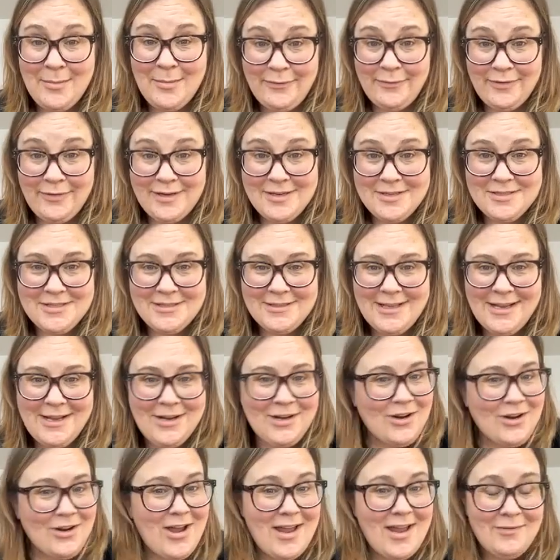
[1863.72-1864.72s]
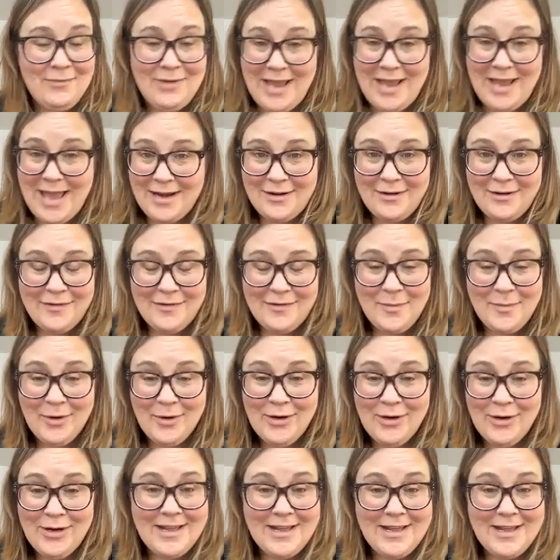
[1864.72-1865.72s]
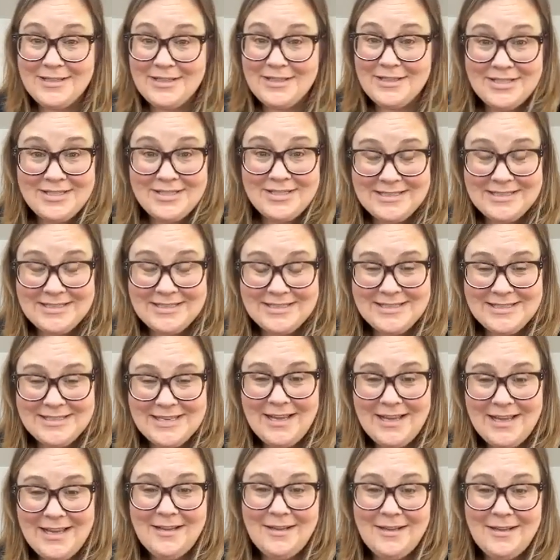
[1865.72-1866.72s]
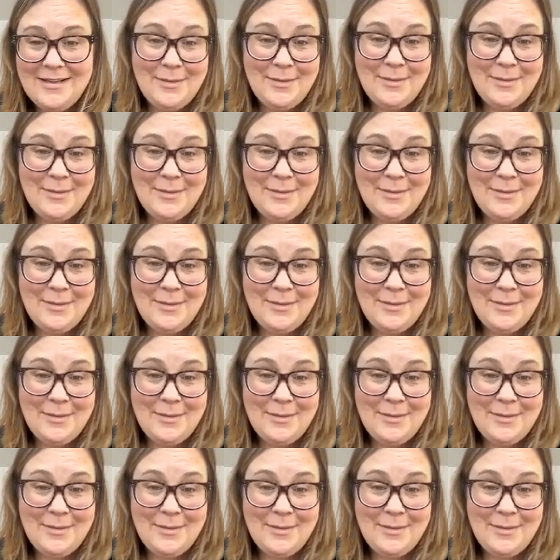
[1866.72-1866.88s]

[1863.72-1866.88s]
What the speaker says: going to finish it later. And we had it on the market and it just didn't sell.